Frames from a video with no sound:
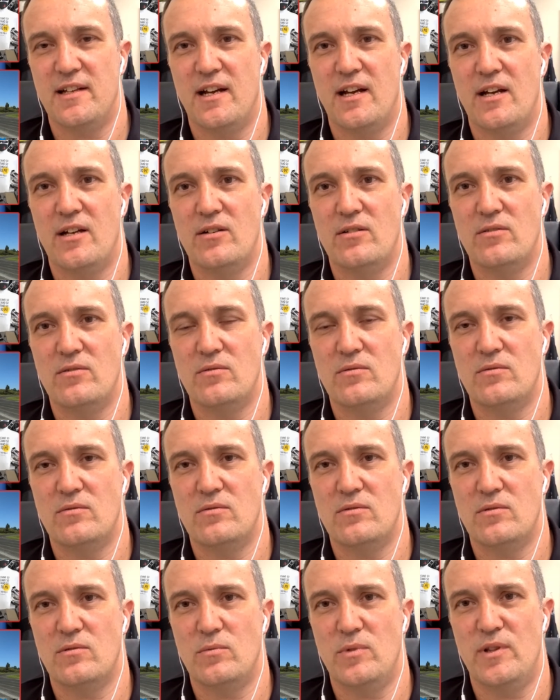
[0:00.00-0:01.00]
done
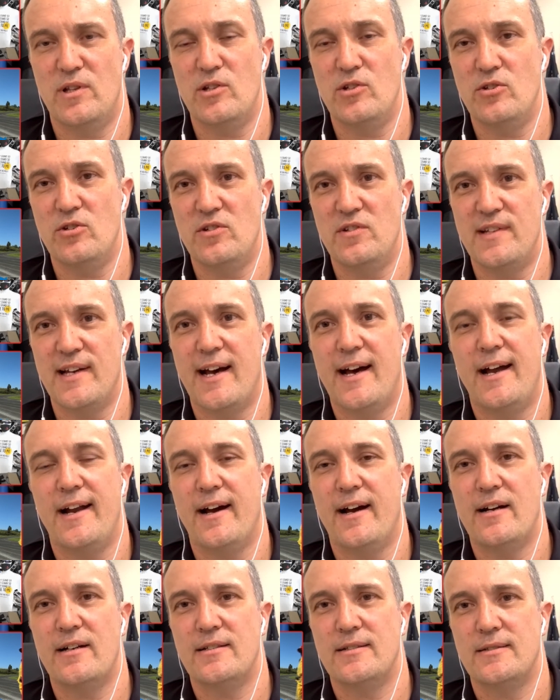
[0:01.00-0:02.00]
with the new
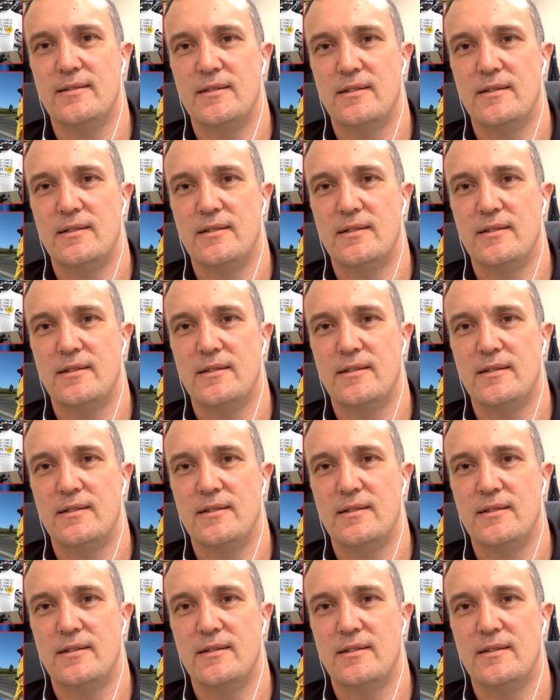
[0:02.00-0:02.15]
data,